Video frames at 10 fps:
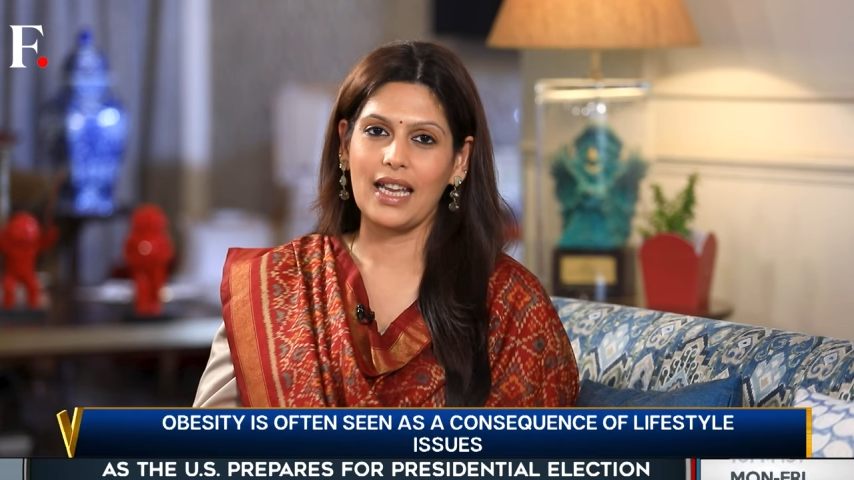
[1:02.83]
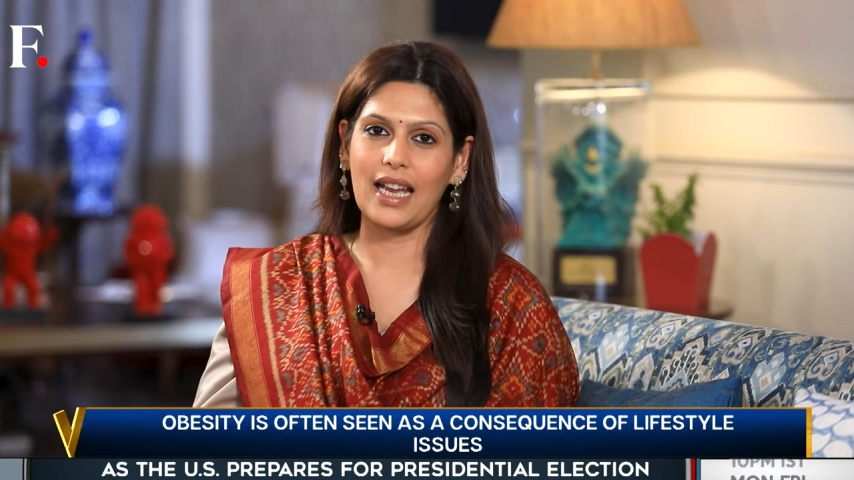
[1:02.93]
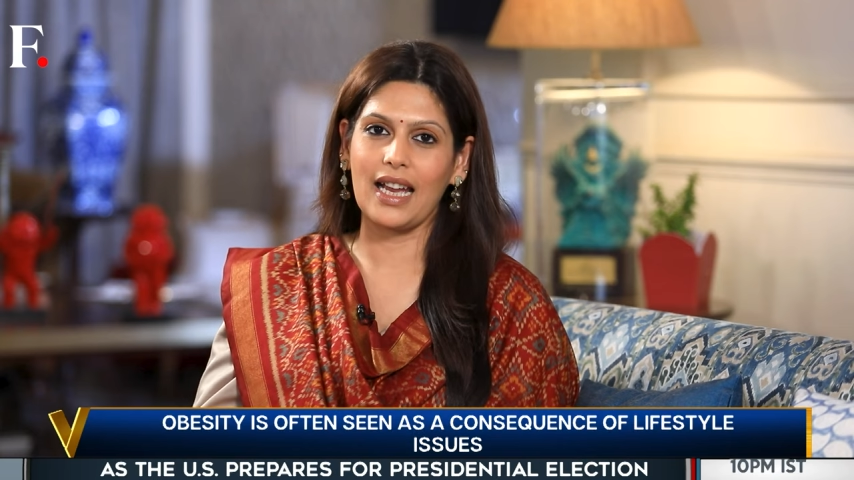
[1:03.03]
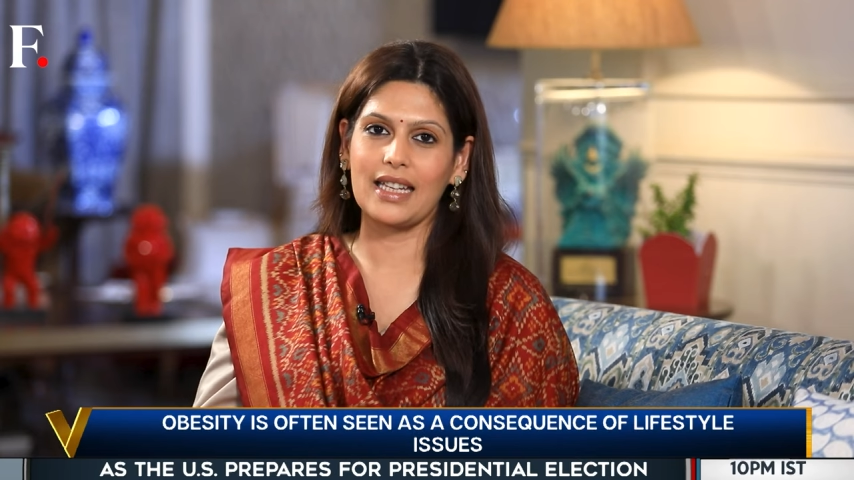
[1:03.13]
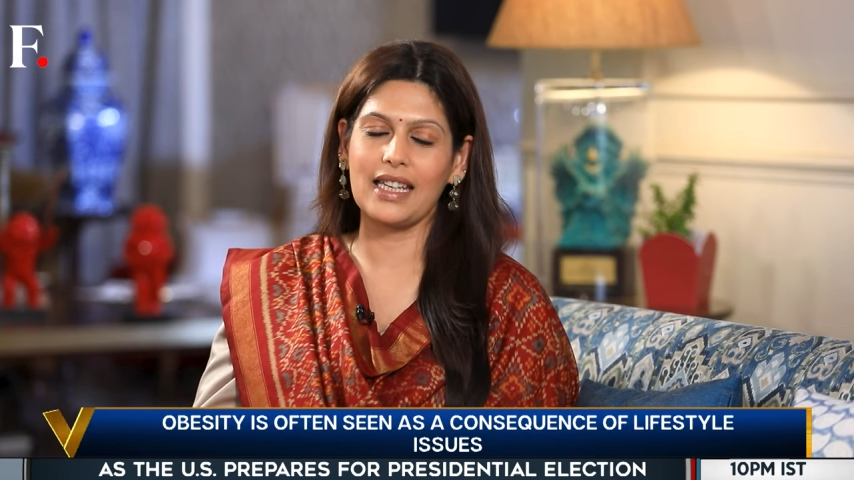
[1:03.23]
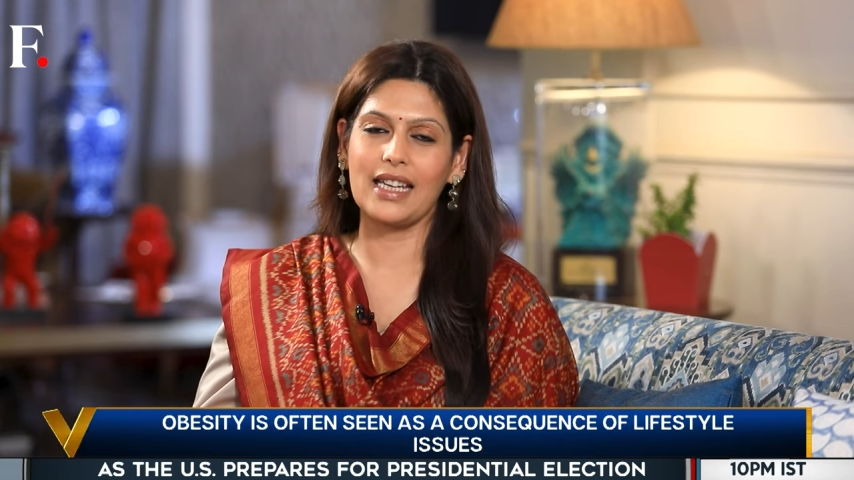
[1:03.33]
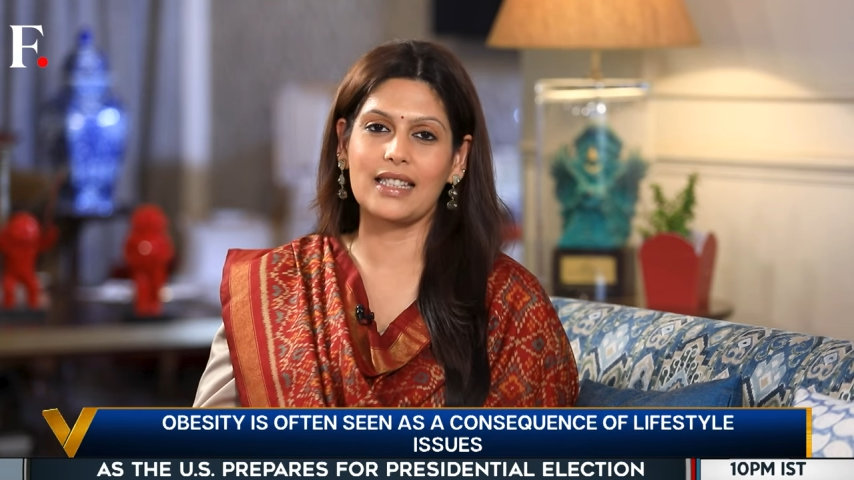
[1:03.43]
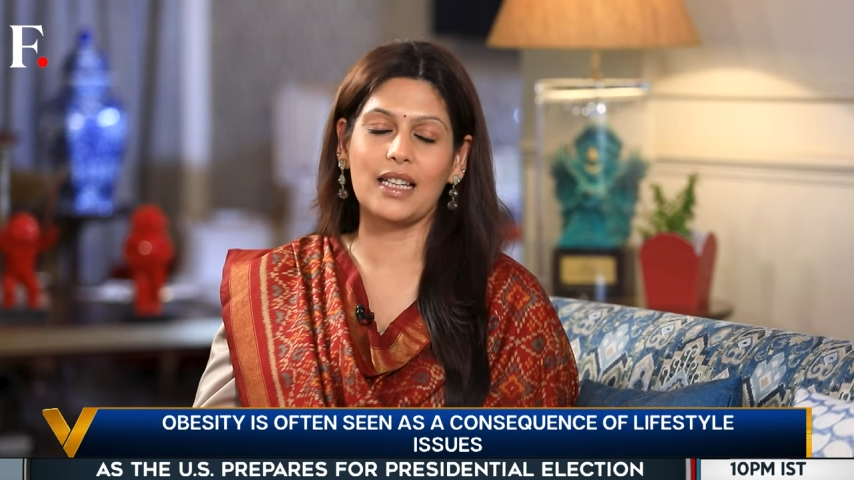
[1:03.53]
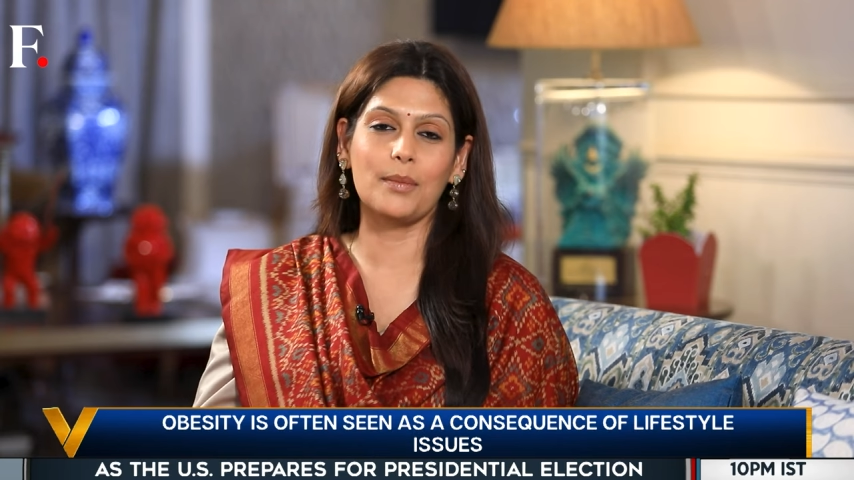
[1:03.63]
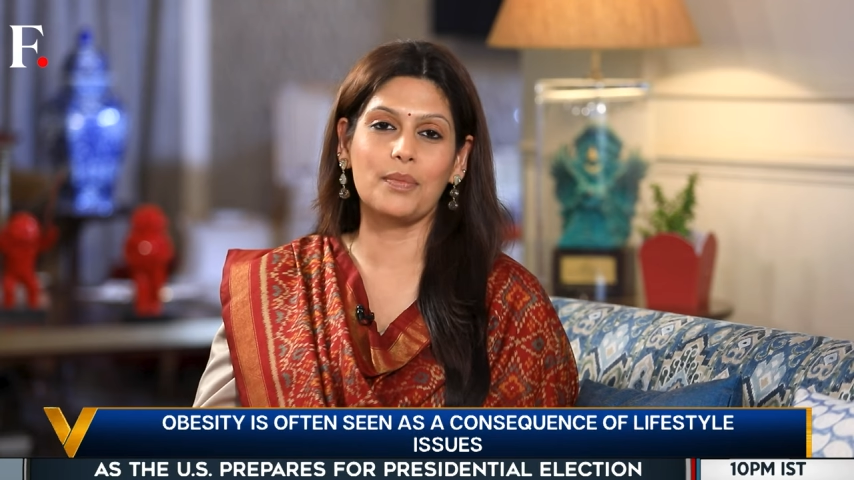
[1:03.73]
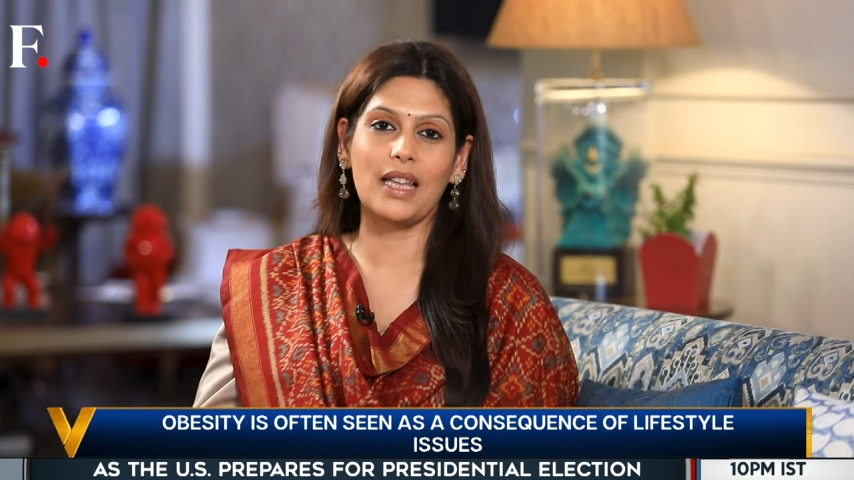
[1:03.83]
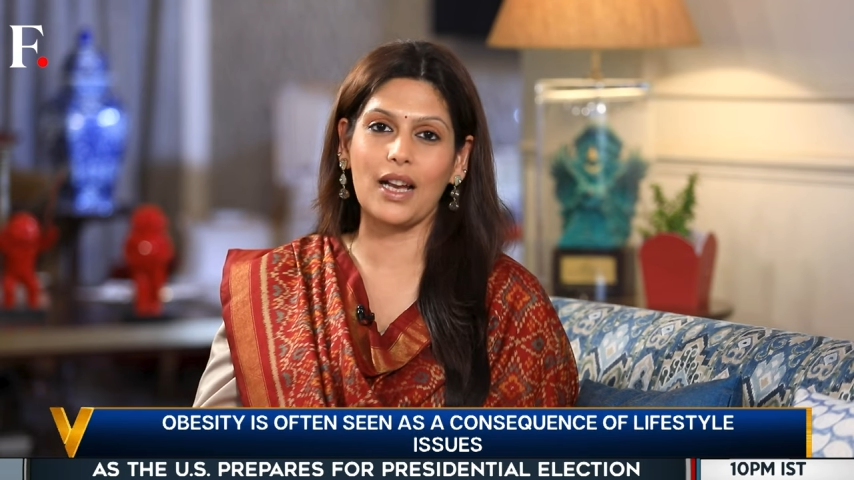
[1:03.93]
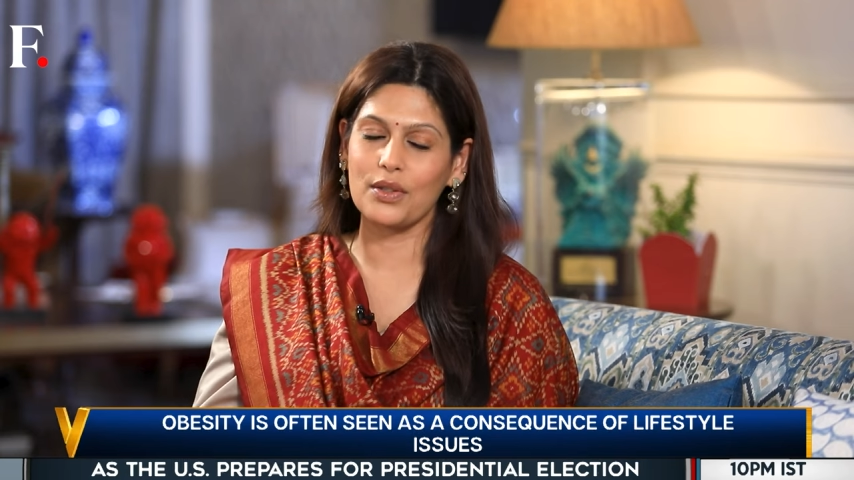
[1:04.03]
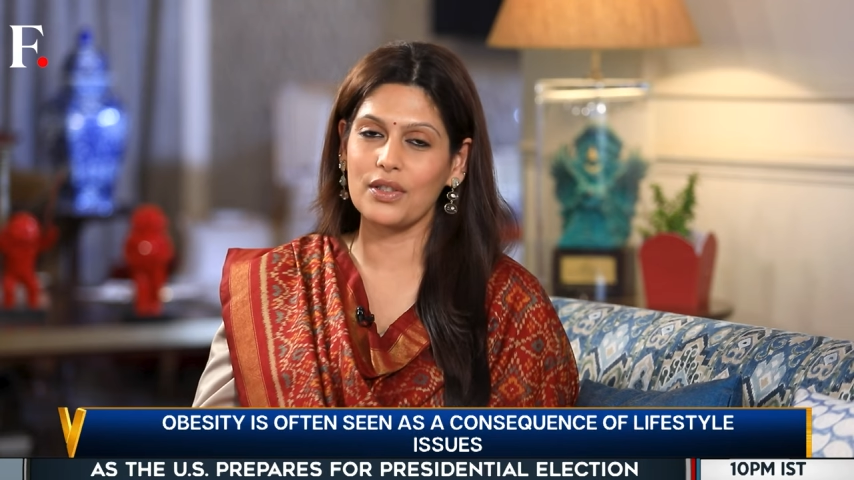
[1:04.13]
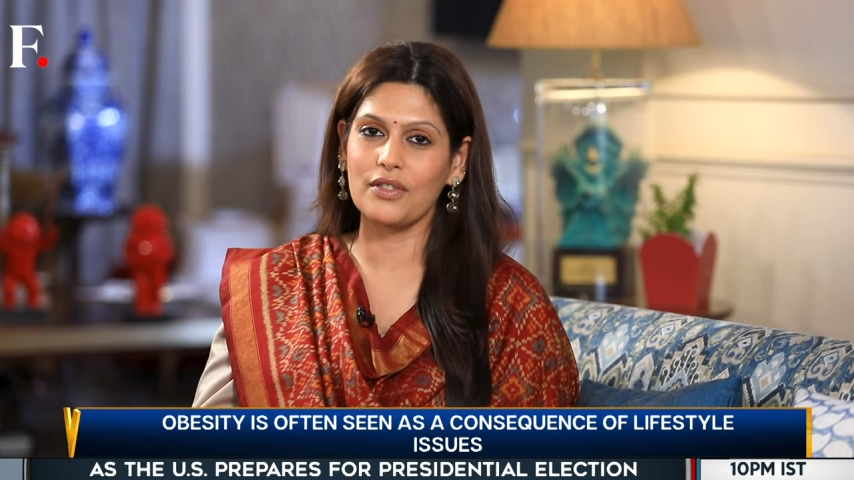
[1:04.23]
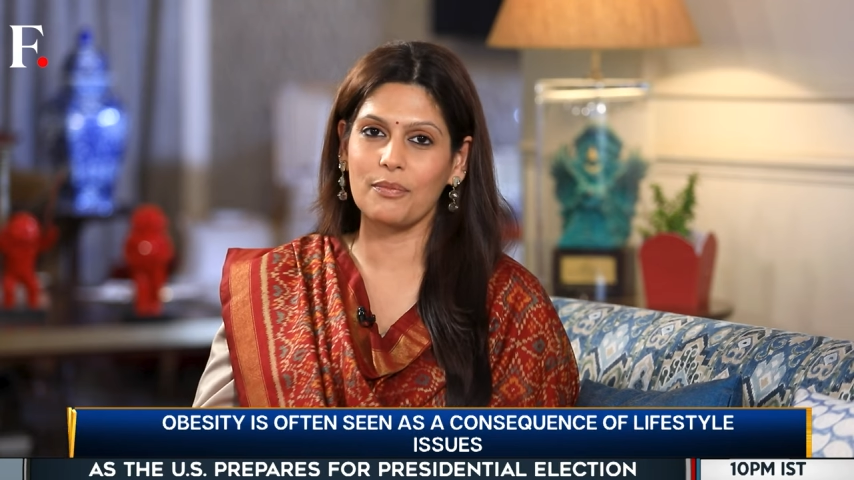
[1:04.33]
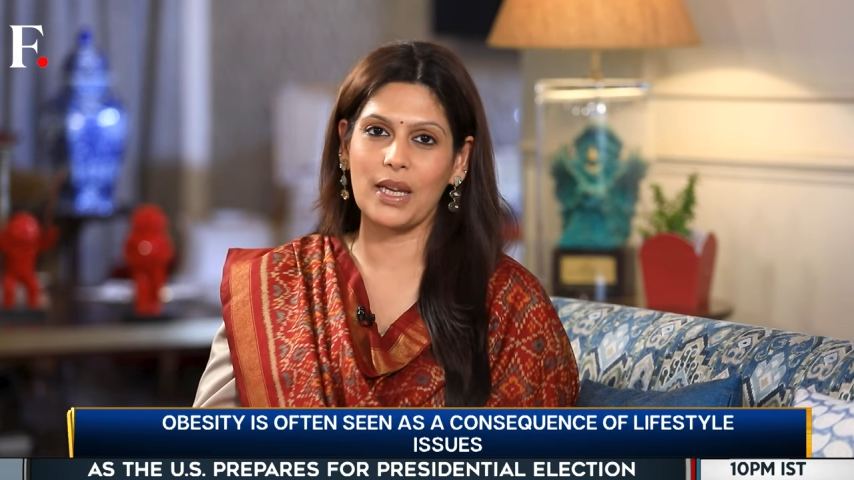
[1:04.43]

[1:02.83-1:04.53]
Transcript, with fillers: and he has helped thousands of